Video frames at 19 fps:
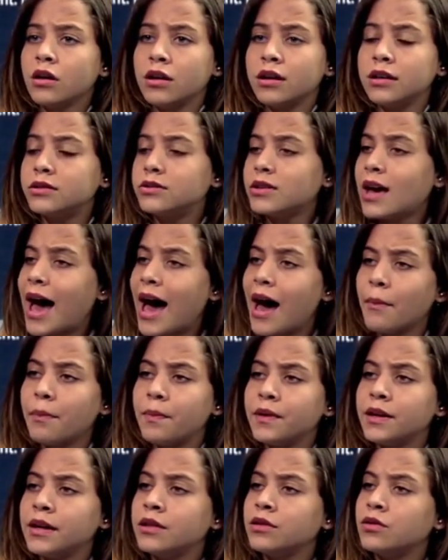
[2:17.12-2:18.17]
started to
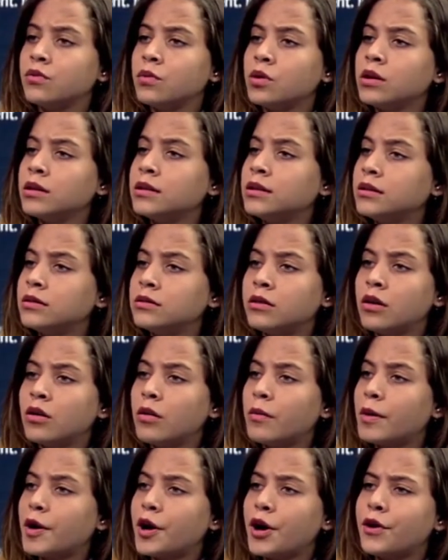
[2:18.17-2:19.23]
happen and the world didn't
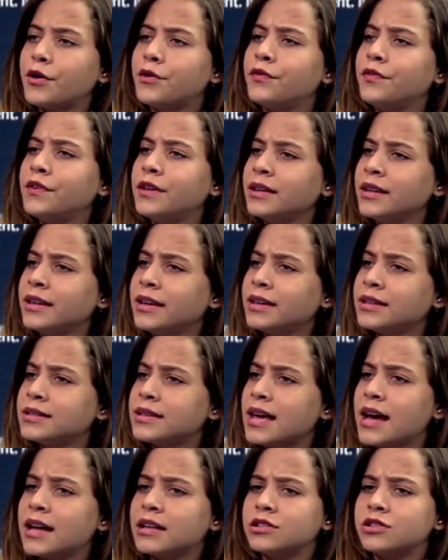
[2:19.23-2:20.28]
know about our
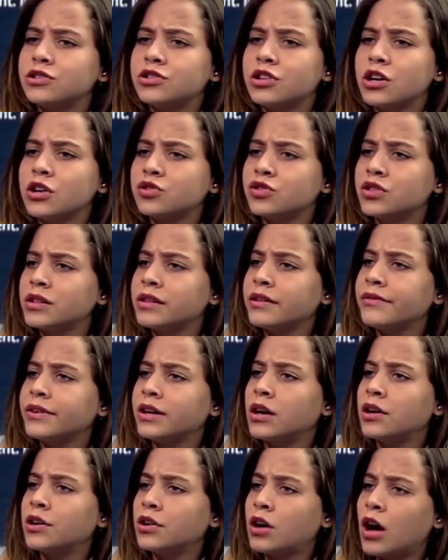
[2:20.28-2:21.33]
feelings as children
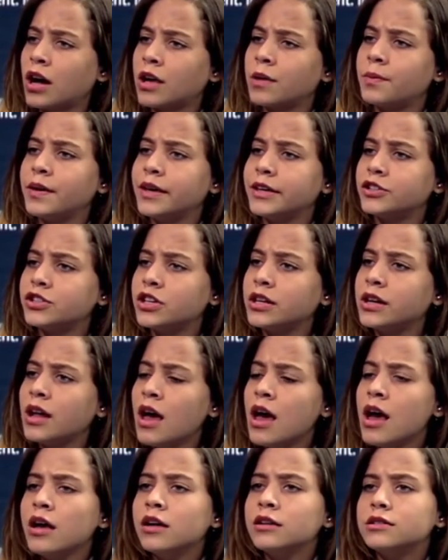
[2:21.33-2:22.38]
living under
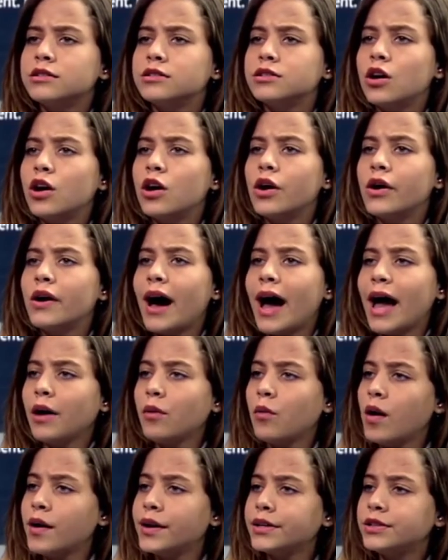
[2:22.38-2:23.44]
occupation. So
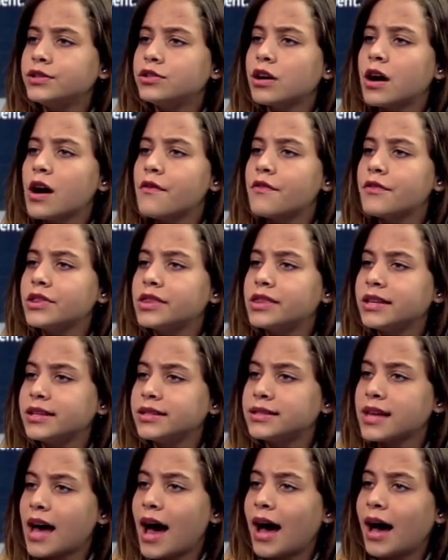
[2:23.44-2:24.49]
I wanted to cover the
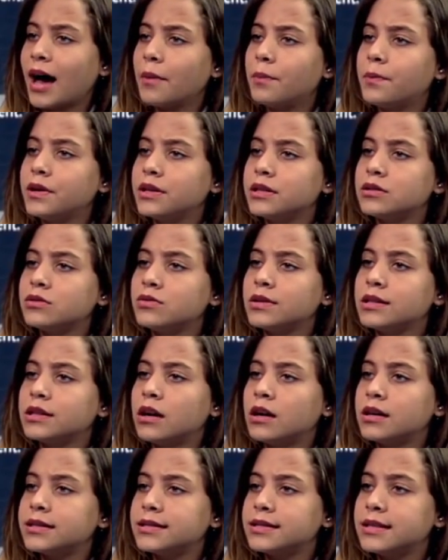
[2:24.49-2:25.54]
things that happens
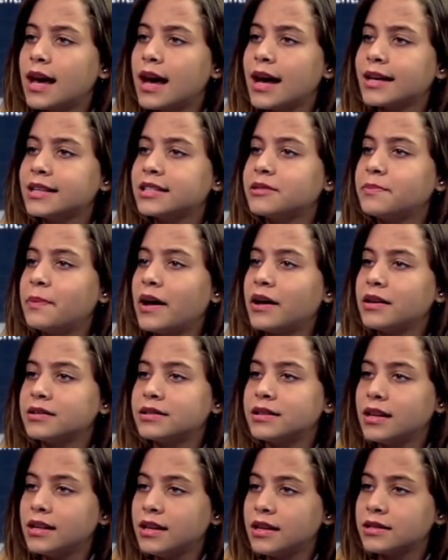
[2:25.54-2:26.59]
with us as
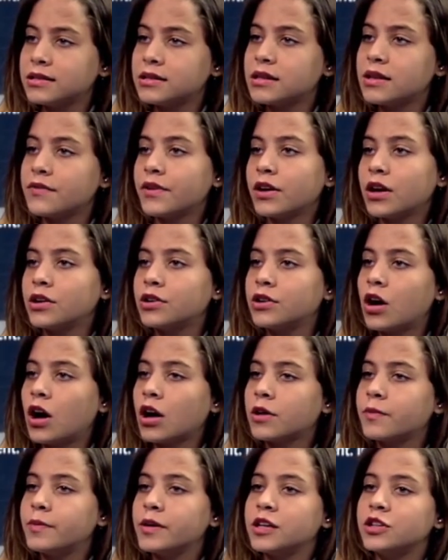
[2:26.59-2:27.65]
Palestinians living under
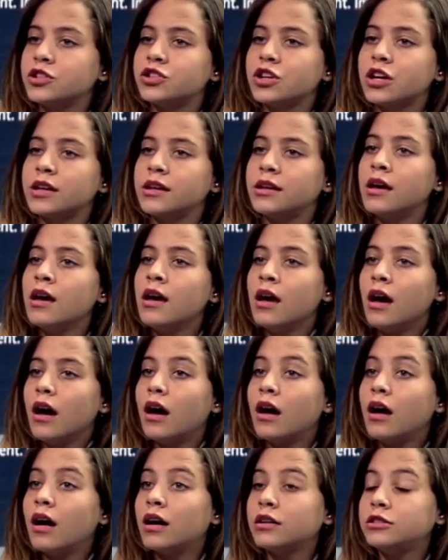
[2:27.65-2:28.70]
occupation,
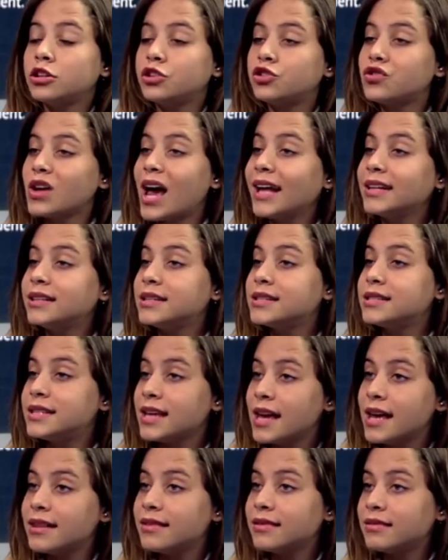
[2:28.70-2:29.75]
to try to
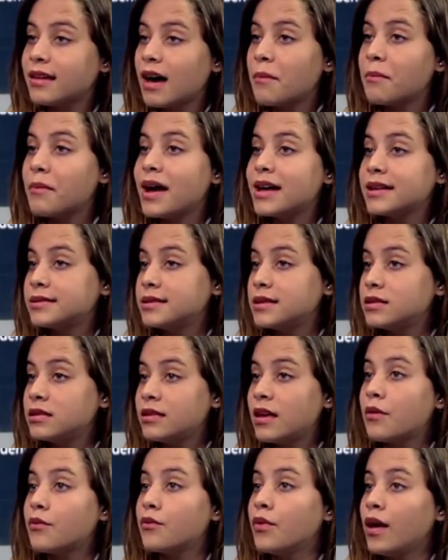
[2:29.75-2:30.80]
send that
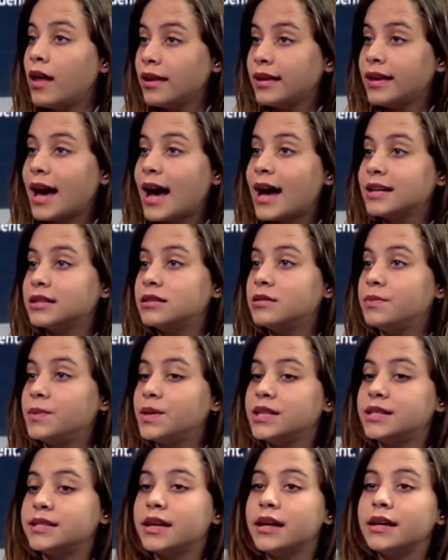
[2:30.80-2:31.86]
message that really has to
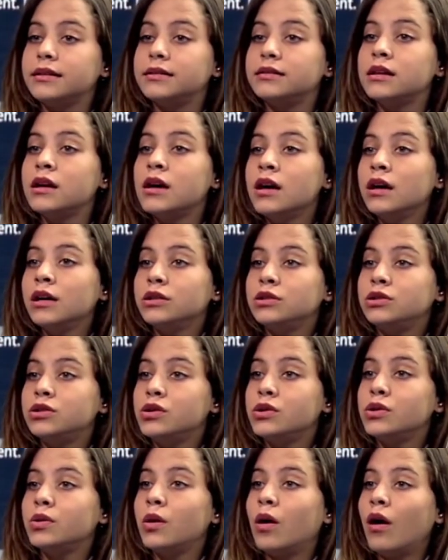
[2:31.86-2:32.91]
be sent,
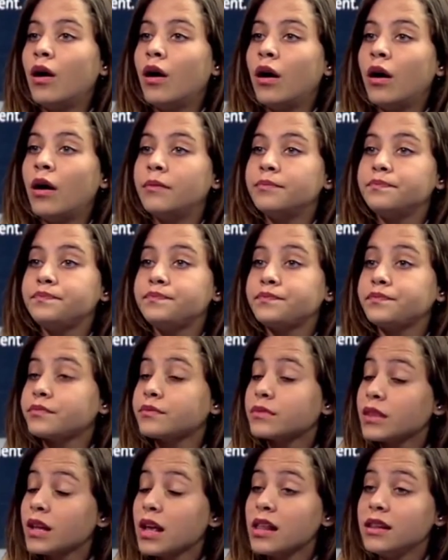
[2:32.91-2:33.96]
to
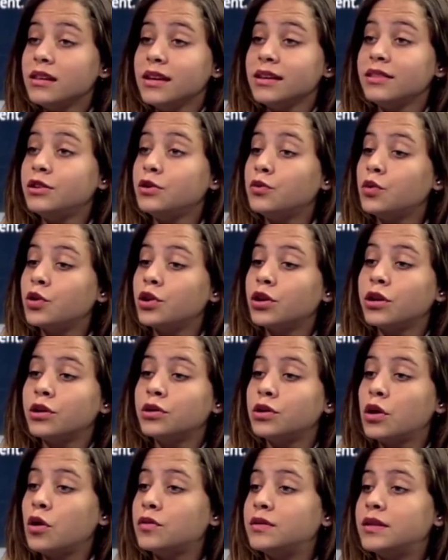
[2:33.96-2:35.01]
let the
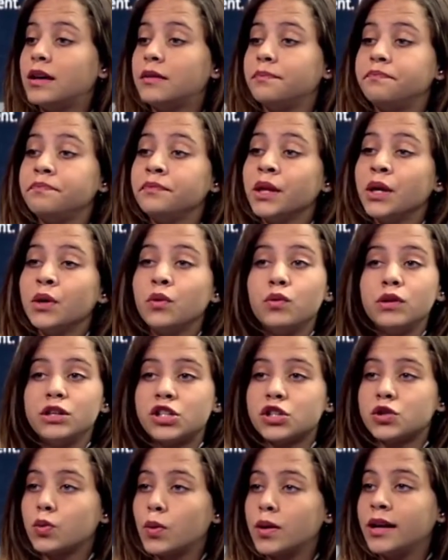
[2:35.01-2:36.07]
world know that
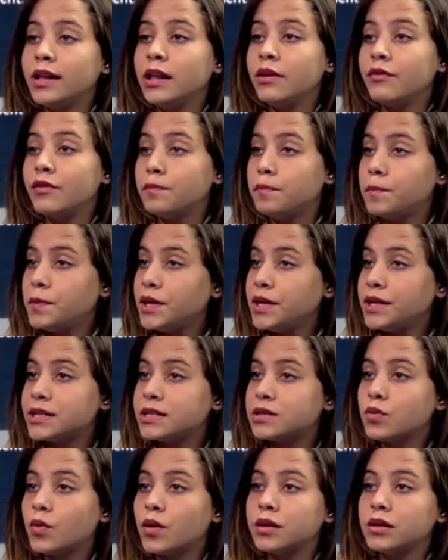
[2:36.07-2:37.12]
we just want to live in
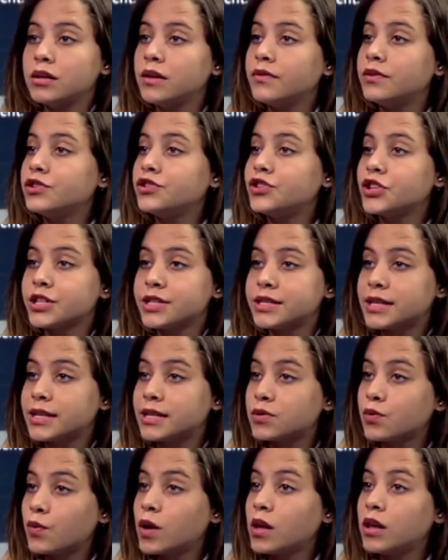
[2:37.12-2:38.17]
peace, want to live in
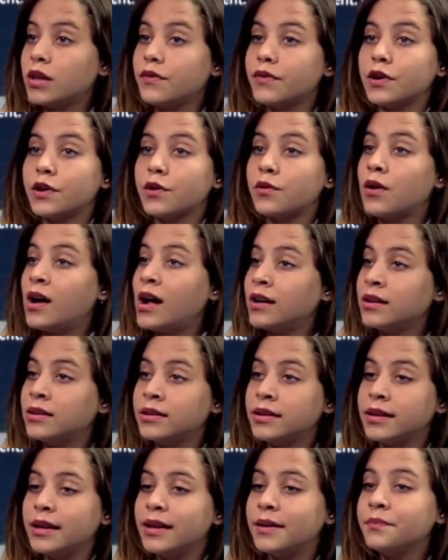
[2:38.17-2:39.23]
justice, want to live in
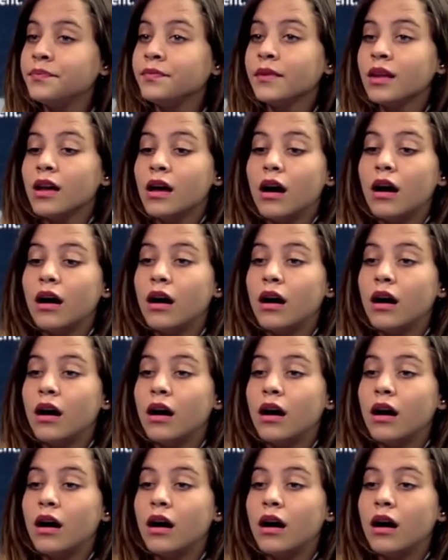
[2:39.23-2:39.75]
equality.